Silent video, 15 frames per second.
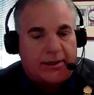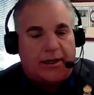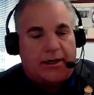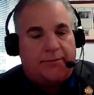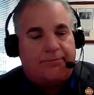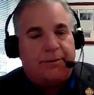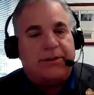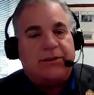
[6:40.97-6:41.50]

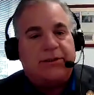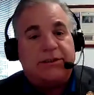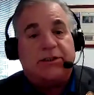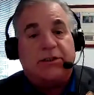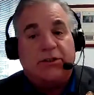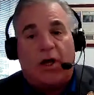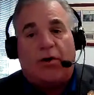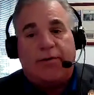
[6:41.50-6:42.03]
But just
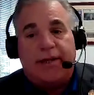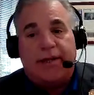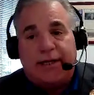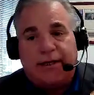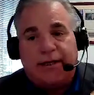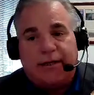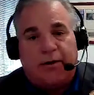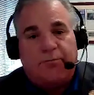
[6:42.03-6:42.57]
know they
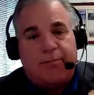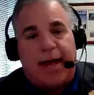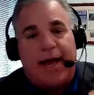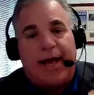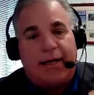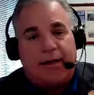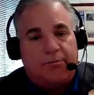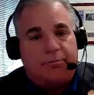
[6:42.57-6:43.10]
can come
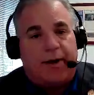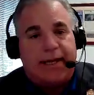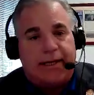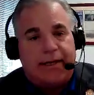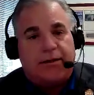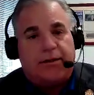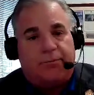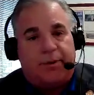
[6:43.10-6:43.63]
back and bite
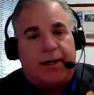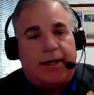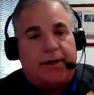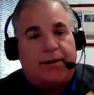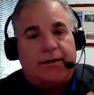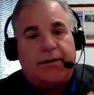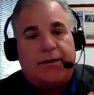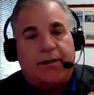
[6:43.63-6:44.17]
you in the butt.
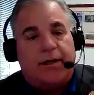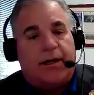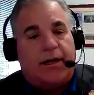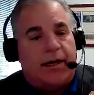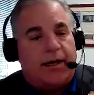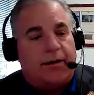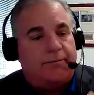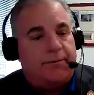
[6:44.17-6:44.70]

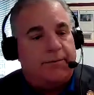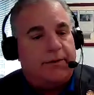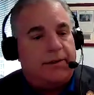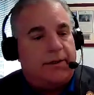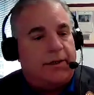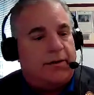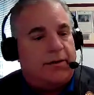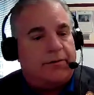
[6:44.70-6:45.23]

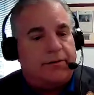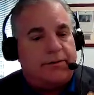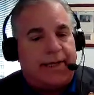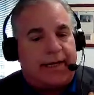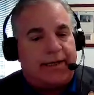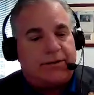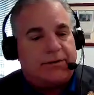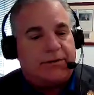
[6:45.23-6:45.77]

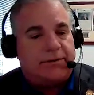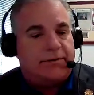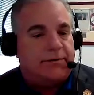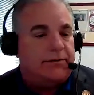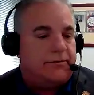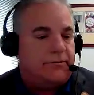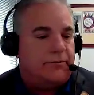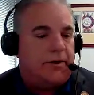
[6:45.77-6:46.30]
That's
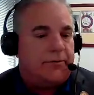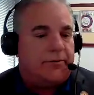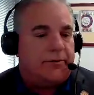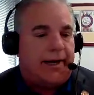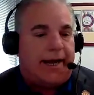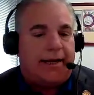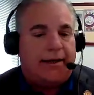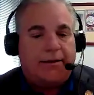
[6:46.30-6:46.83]
where we're
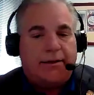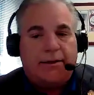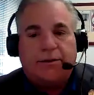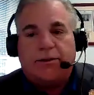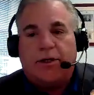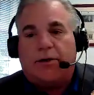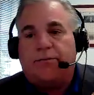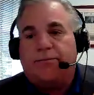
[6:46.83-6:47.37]
at.
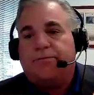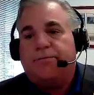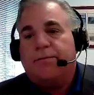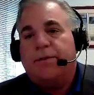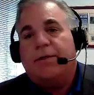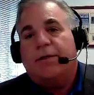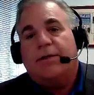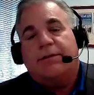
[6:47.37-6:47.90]
So
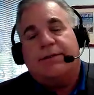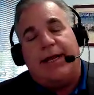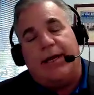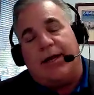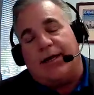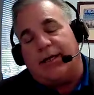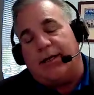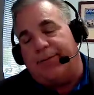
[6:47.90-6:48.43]
tenant
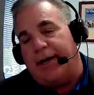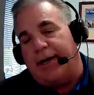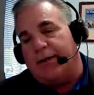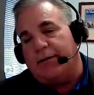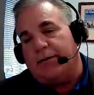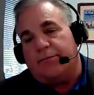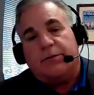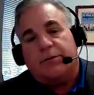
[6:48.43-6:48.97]
occupied
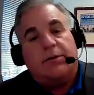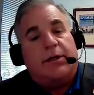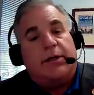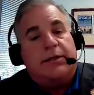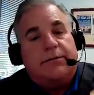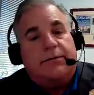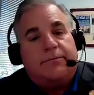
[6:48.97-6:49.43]
homes. Go ahead.